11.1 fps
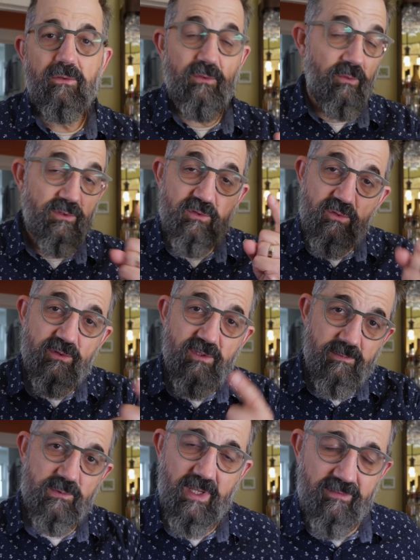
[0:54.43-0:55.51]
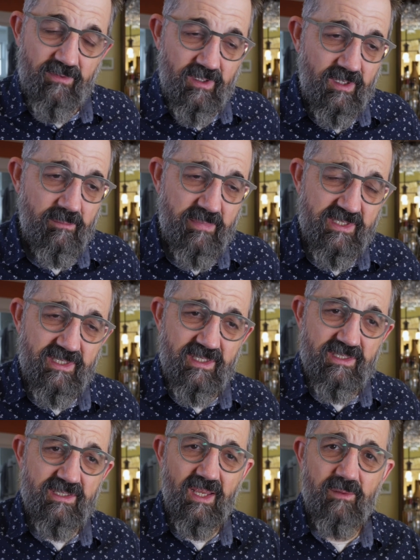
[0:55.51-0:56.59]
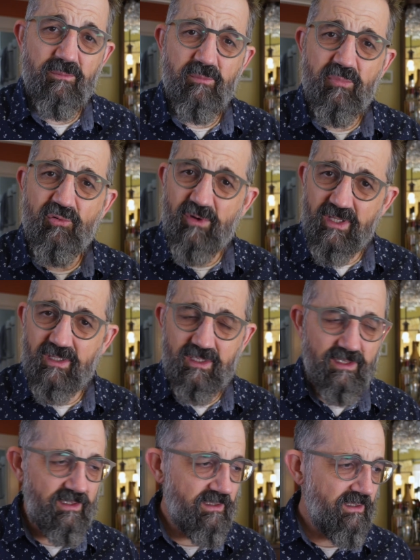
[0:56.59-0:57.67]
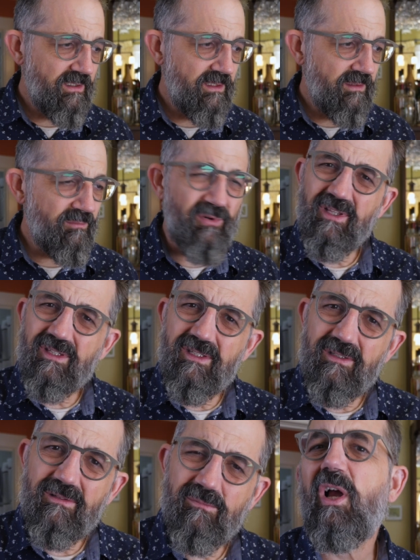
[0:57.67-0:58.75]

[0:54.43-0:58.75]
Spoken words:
So the two syrups we have are hibiscus and praline. Praline,